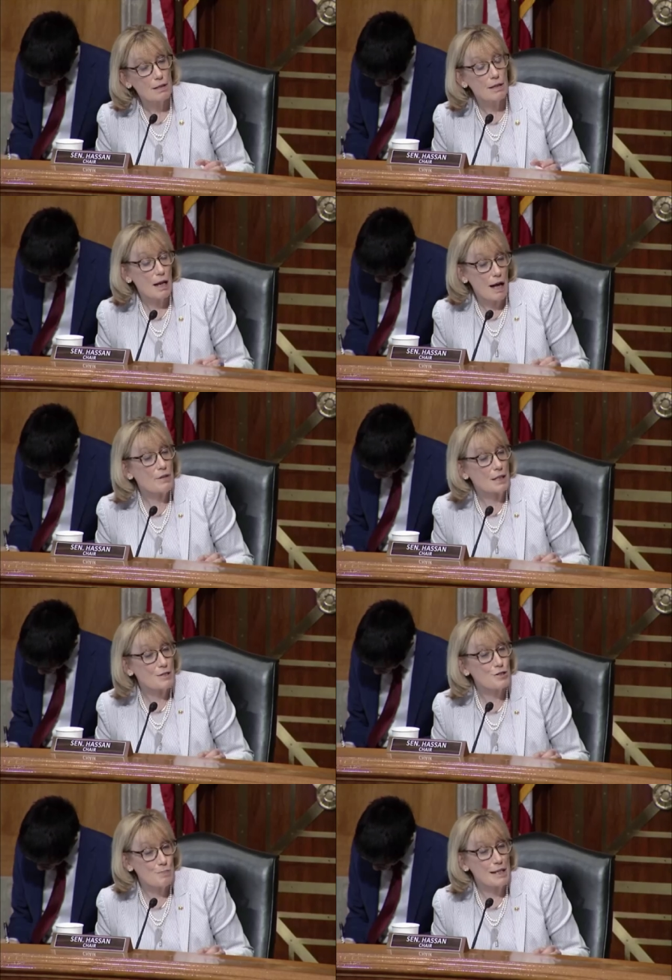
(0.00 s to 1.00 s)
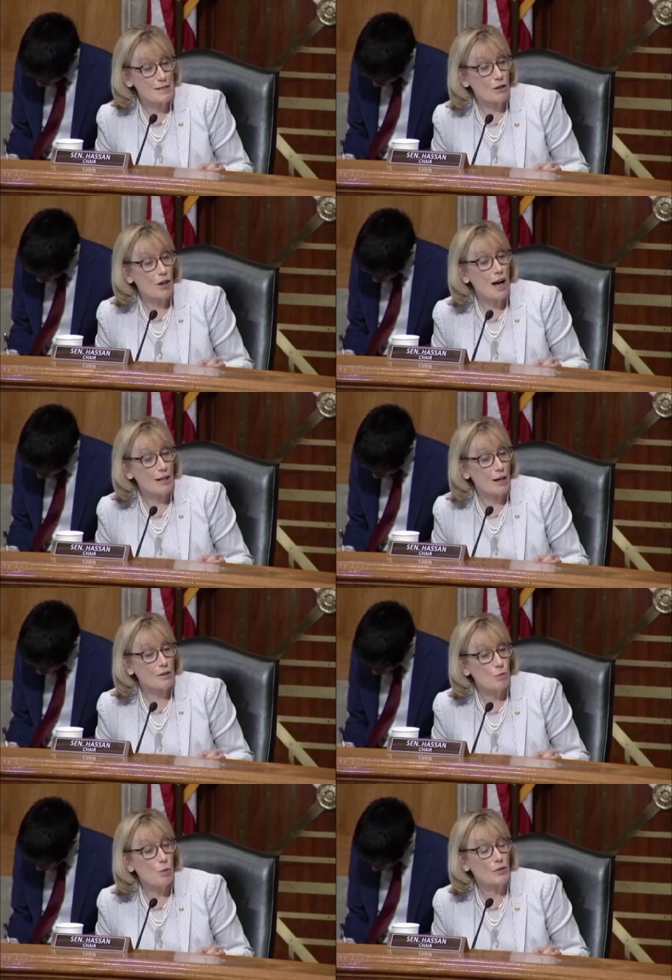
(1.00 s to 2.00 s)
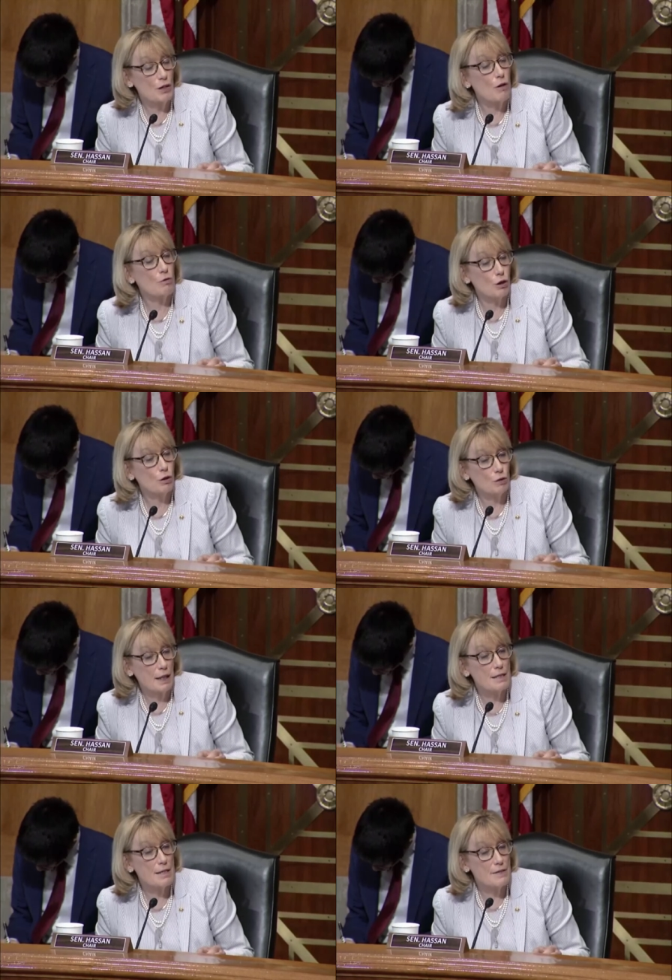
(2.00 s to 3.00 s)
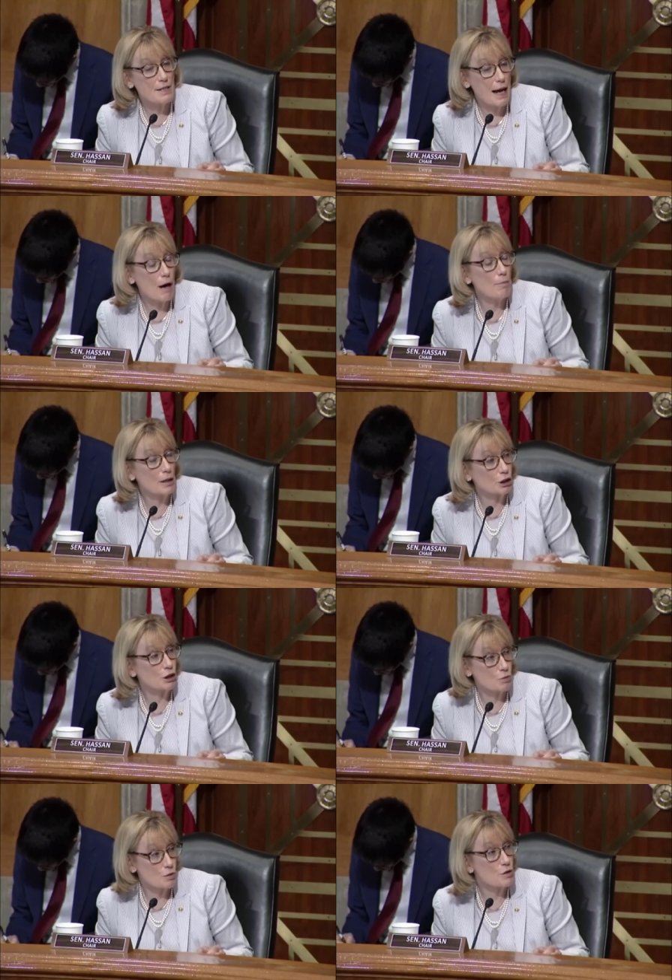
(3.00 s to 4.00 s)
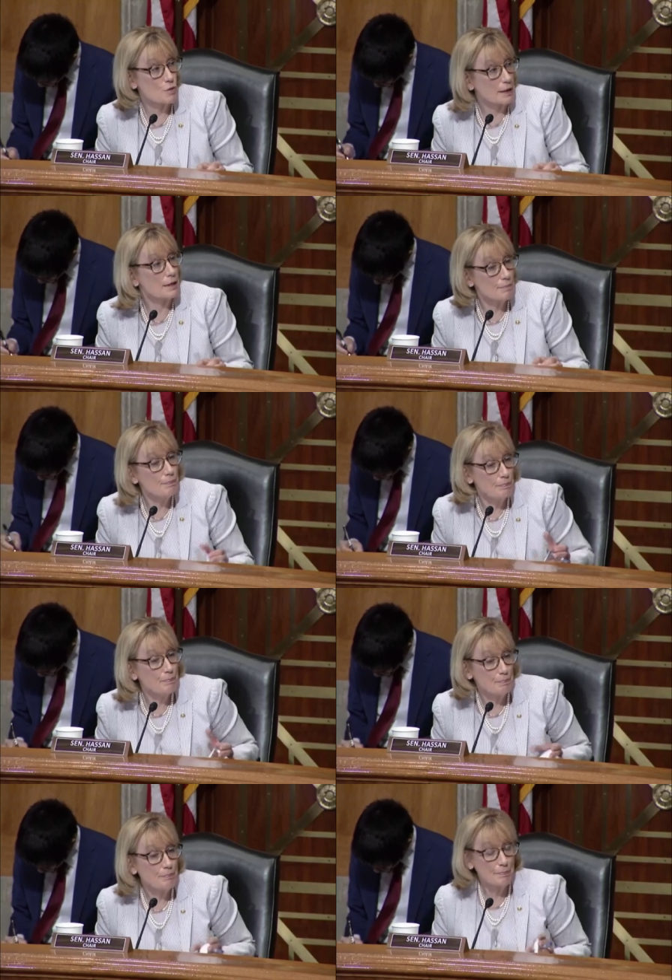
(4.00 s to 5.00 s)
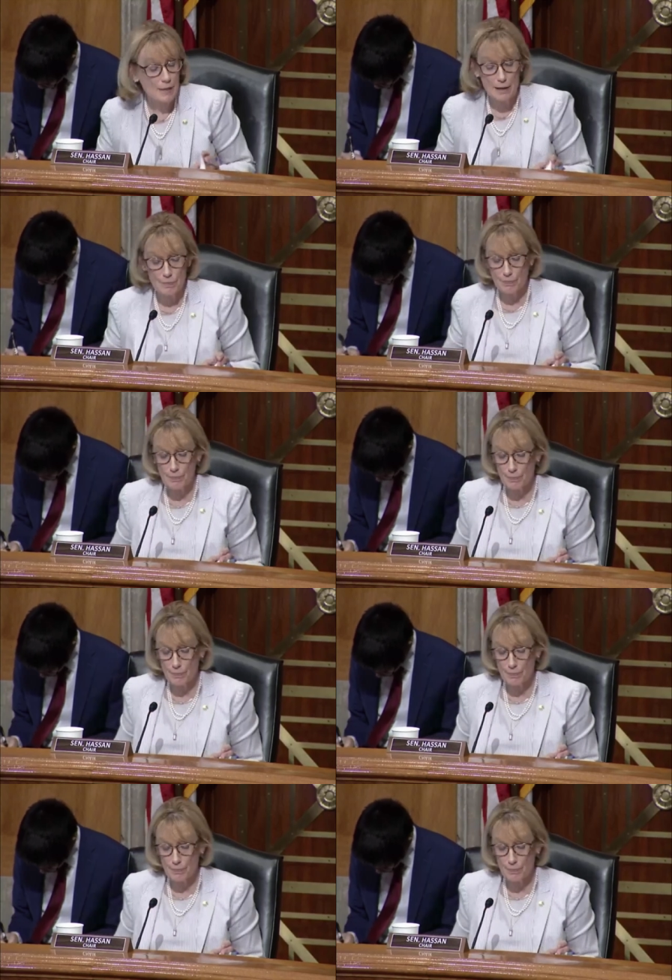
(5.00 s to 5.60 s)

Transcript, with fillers: to, I think this depends a lot on what the overall grant is and how much is restricted. Yeah, and our